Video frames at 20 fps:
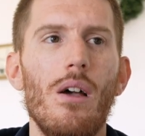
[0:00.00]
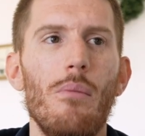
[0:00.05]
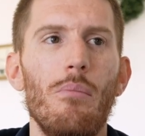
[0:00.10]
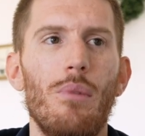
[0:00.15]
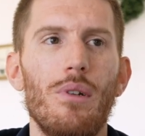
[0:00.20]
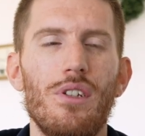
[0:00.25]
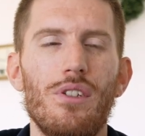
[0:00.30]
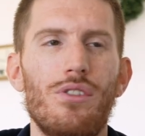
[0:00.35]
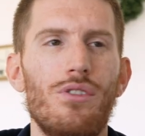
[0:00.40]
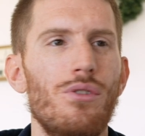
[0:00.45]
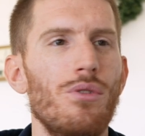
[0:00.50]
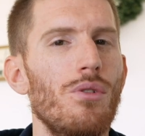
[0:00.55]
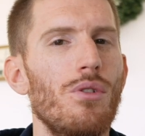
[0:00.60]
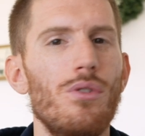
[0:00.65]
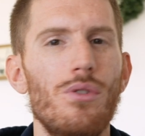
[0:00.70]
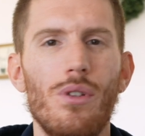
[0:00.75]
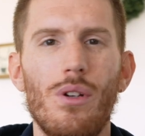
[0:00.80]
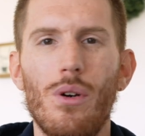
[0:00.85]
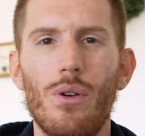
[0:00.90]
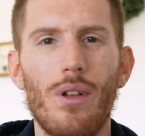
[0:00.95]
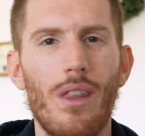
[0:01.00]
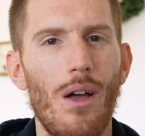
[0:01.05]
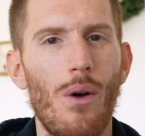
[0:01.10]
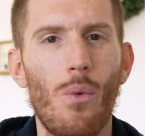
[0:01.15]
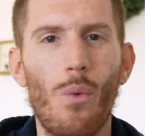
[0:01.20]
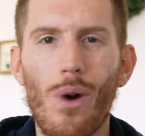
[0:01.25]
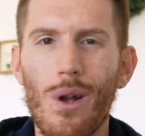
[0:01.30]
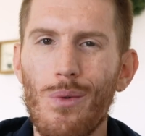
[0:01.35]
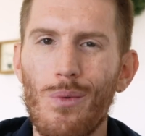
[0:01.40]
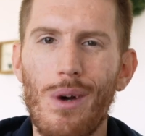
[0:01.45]
But as soon as you go to that
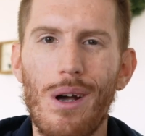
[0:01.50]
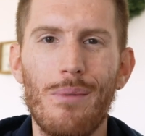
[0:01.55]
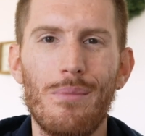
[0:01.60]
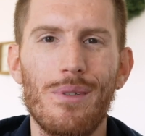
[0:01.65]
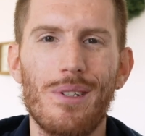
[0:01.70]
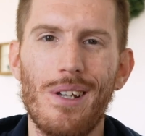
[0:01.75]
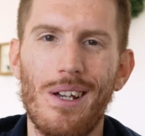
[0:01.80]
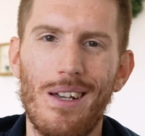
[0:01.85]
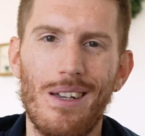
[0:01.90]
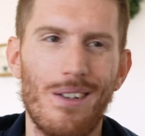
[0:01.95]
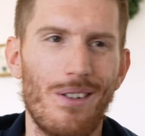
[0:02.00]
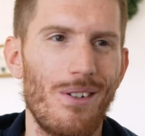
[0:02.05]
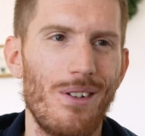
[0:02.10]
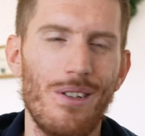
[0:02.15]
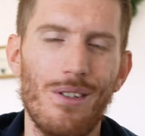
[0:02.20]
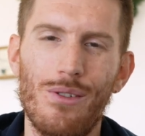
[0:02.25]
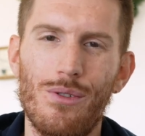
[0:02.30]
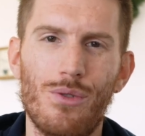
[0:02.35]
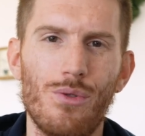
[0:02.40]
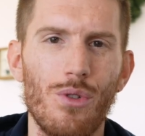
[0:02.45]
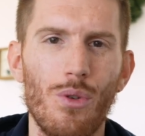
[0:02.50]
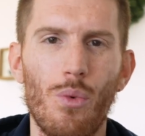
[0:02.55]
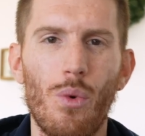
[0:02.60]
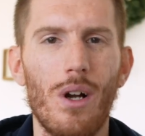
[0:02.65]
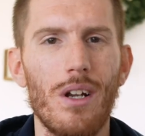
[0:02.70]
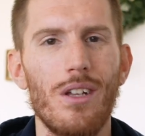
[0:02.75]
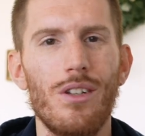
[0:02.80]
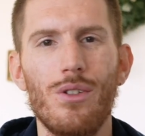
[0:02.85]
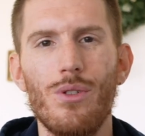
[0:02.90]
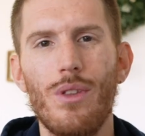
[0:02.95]
one website, or you
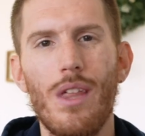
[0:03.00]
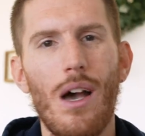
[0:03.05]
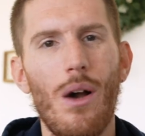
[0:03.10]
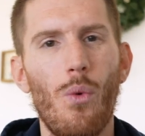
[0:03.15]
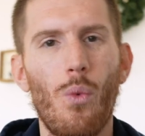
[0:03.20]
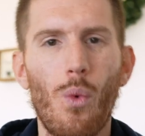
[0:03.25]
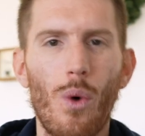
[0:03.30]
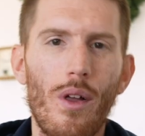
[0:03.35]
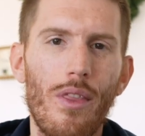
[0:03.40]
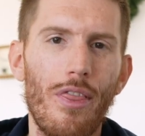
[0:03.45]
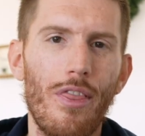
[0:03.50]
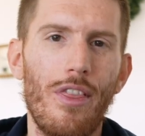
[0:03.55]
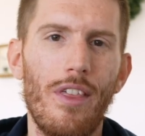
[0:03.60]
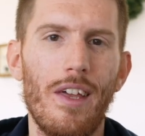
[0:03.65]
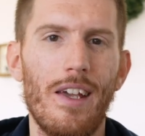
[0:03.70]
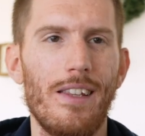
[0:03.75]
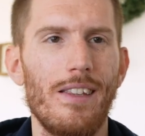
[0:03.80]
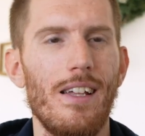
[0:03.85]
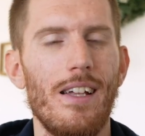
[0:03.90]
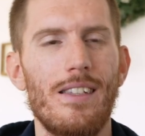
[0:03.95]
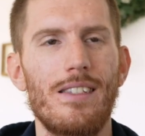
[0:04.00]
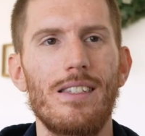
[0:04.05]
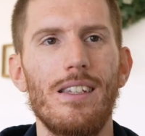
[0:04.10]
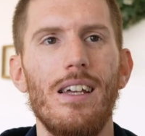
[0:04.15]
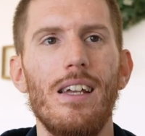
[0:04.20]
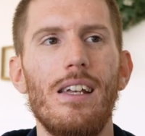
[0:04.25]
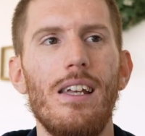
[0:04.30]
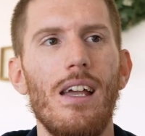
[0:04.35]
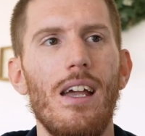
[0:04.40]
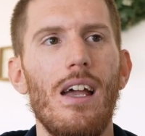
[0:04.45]
want to do that one thing that's
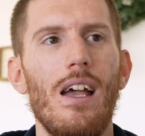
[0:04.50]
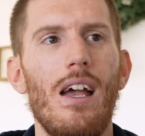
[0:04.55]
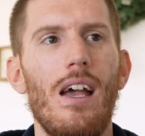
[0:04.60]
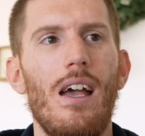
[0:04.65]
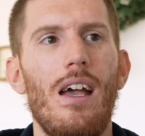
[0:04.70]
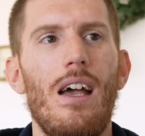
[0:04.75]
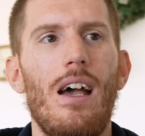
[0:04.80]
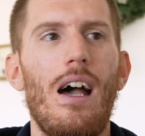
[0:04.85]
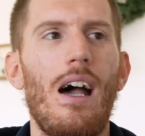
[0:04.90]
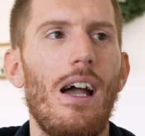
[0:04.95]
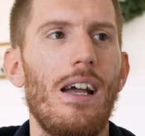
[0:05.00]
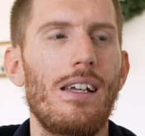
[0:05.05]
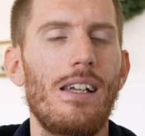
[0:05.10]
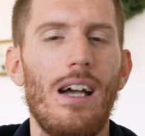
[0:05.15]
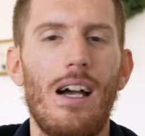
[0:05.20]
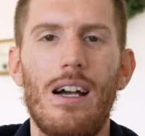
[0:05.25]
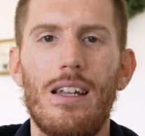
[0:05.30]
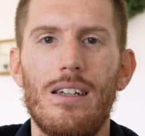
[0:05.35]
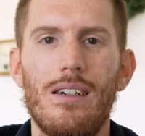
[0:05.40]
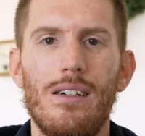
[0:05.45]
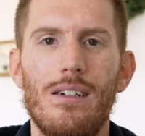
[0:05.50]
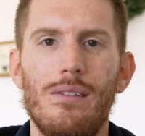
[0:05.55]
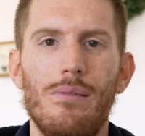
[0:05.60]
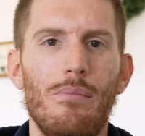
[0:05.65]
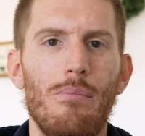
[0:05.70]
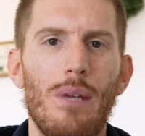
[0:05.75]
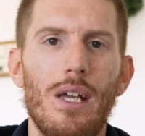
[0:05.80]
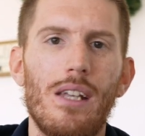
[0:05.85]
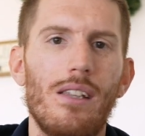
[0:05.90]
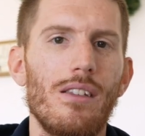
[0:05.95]
like, I gotta
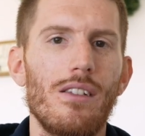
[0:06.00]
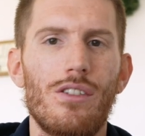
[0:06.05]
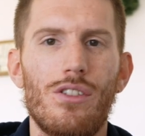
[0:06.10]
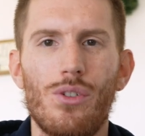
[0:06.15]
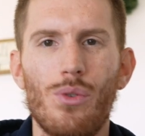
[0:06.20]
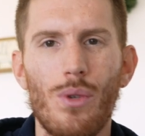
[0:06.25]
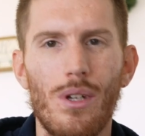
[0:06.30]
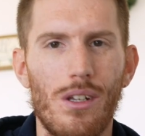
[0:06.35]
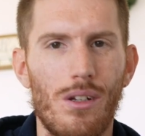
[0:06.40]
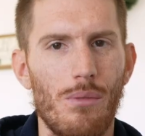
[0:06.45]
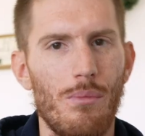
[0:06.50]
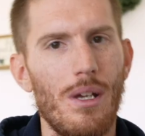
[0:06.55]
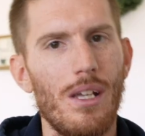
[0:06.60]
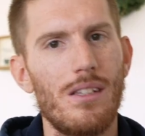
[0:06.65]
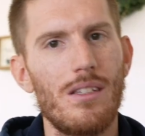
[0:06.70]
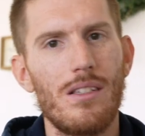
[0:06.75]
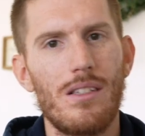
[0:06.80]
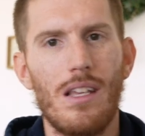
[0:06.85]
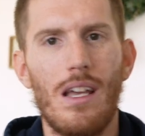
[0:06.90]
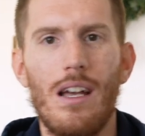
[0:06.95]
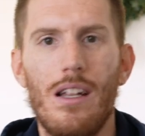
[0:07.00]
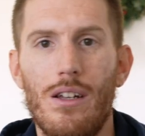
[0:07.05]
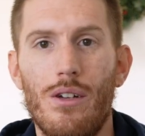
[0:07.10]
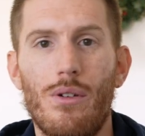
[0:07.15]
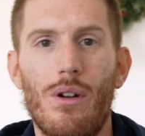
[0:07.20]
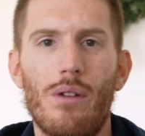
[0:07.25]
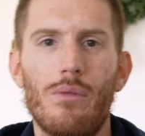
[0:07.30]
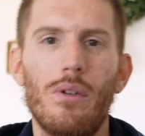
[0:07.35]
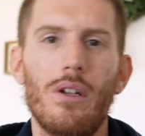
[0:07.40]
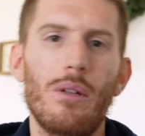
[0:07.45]
make this tweak or make this edit,
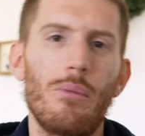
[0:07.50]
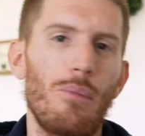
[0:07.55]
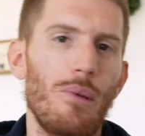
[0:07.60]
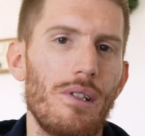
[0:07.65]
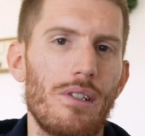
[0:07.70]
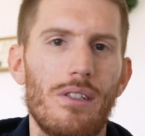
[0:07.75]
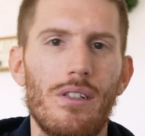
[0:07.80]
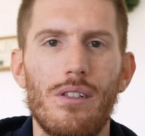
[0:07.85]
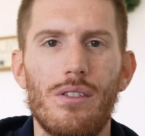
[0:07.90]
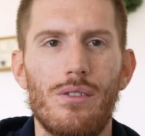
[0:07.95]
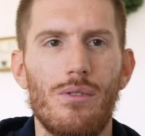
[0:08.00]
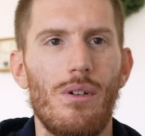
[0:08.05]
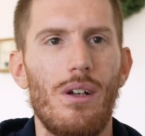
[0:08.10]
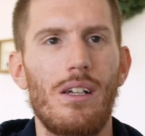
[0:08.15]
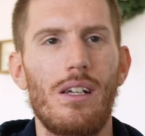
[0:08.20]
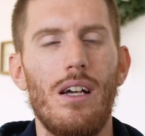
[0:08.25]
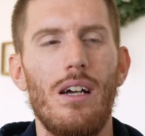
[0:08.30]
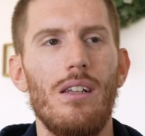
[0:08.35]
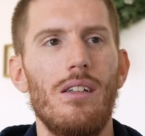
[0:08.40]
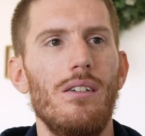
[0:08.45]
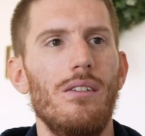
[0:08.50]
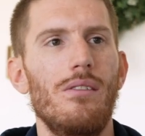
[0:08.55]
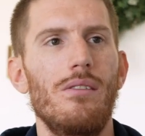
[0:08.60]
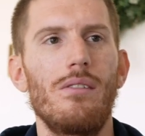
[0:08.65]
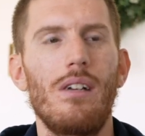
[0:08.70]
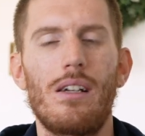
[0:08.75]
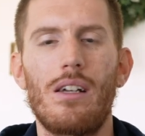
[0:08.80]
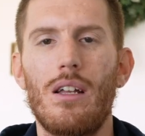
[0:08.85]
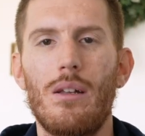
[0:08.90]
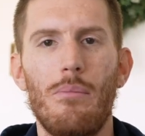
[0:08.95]
or I run a business, or I
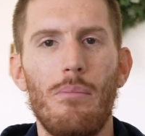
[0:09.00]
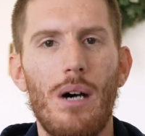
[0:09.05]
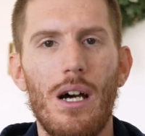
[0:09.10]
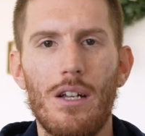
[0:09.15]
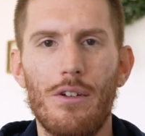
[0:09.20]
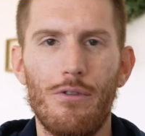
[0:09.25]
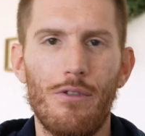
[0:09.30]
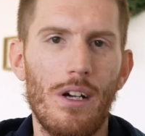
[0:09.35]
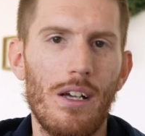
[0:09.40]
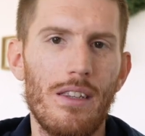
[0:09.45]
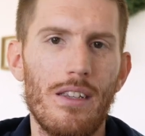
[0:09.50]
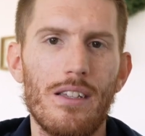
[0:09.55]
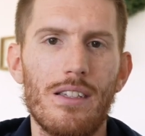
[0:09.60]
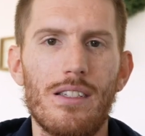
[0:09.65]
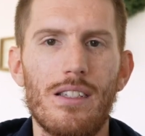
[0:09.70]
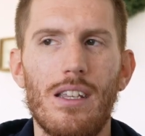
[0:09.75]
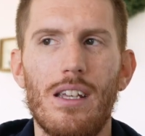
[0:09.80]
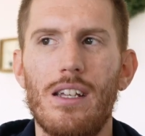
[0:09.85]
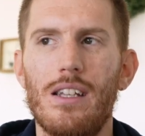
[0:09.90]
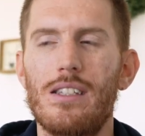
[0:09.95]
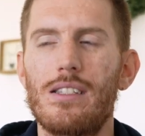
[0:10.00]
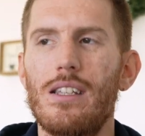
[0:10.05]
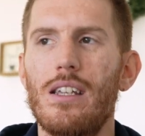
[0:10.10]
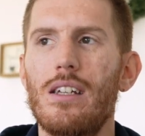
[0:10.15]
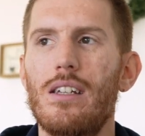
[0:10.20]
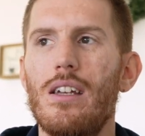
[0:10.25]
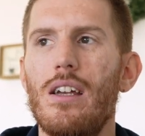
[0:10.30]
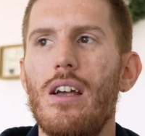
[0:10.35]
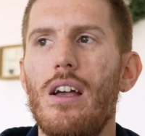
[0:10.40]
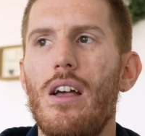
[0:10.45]
gotta modify this thing. It's
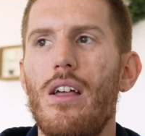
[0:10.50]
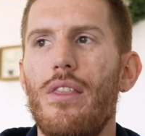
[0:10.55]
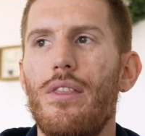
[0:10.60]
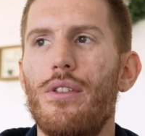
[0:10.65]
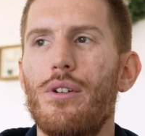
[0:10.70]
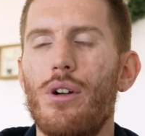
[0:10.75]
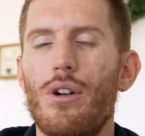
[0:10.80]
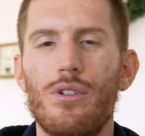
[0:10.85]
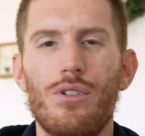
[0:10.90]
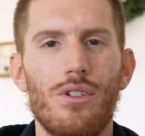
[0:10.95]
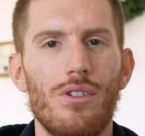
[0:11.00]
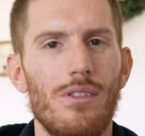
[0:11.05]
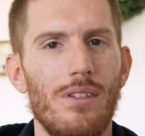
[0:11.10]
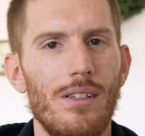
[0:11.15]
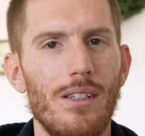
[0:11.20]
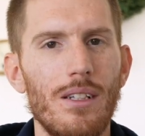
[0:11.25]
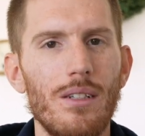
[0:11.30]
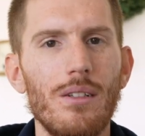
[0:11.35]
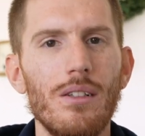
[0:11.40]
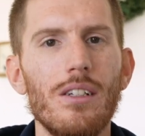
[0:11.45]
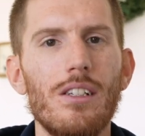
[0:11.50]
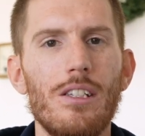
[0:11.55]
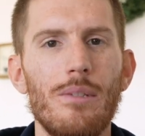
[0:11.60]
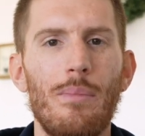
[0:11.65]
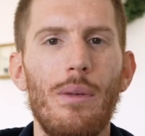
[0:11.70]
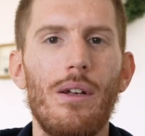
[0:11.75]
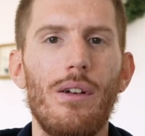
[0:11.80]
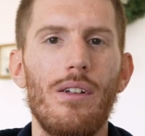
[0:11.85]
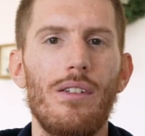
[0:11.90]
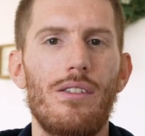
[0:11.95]
like there are just little
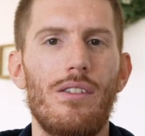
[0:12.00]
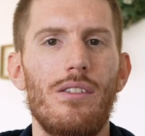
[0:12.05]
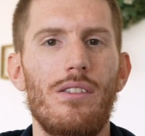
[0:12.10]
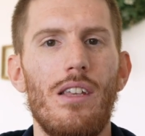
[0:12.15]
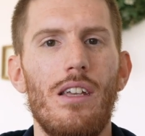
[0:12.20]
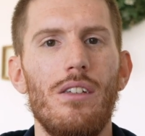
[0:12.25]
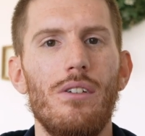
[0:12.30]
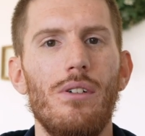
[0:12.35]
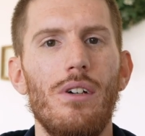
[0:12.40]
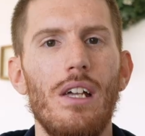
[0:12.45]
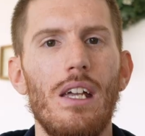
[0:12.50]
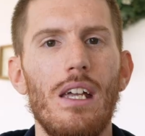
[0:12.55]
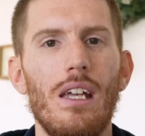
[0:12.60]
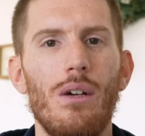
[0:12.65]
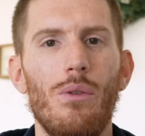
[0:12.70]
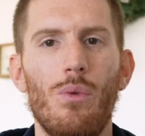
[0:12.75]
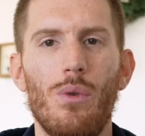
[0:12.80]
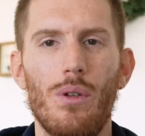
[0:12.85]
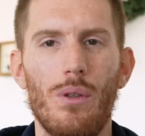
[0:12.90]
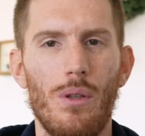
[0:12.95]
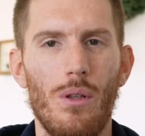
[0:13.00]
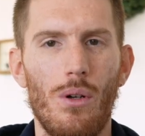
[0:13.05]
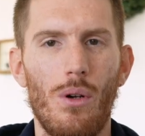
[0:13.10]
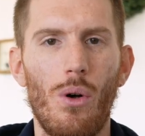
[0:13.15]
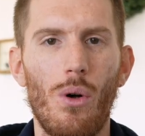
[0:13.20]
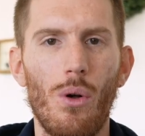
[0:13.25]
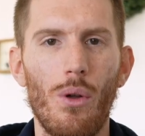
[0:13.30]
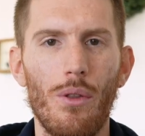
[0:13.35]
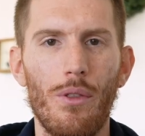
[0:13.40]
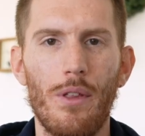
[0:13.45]
experiences that you'll hit where the
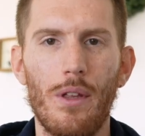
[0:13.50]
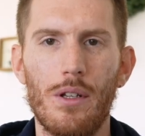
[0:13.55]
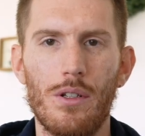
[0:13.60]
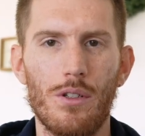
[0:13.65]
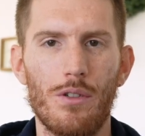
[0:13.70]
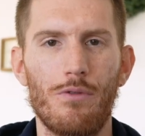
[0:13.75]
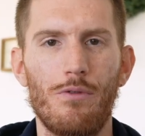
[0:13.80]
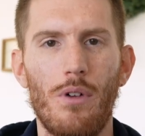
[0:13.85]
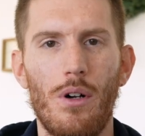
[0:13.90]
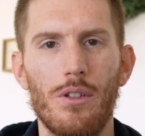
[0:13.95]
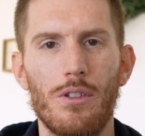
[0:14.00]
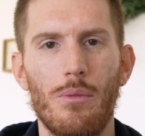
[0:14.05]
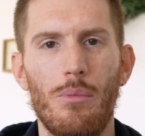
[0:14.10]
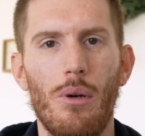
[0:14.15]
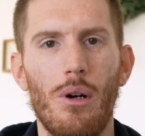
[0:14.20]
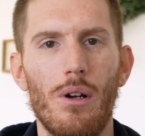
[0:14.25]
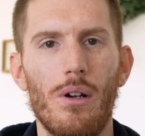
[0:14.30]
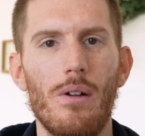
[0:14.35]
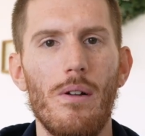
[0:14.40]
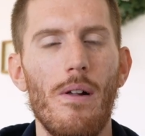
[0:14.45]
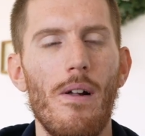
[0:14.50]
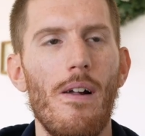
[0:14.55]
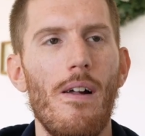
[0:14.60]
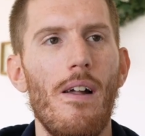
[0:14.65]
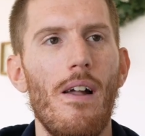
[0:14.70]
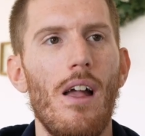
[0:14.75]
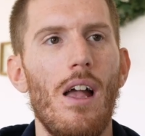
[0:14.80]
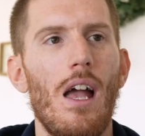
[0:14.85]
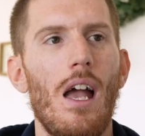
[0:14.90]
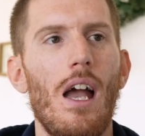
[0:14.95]
whole thing just falls apart,
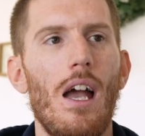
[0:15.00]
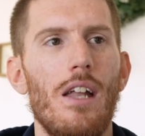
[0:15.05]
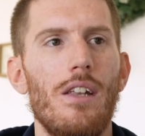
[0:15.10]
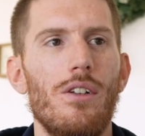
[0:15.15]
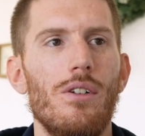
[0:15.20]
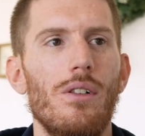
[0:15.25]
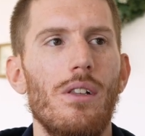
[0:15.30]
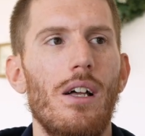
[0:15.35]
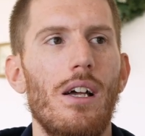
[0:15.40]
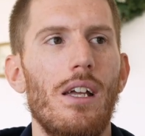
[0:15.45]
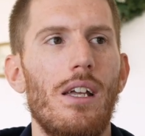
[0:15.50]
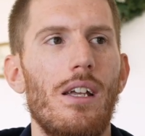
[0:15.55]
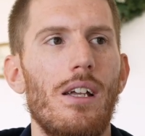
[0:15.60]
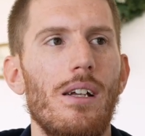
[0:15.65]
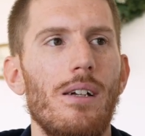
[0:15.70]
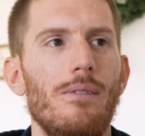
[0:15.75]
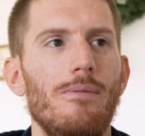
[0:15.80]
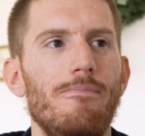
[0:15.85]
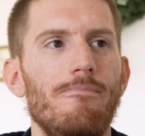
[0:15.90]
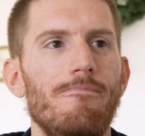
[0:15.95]
and you're like,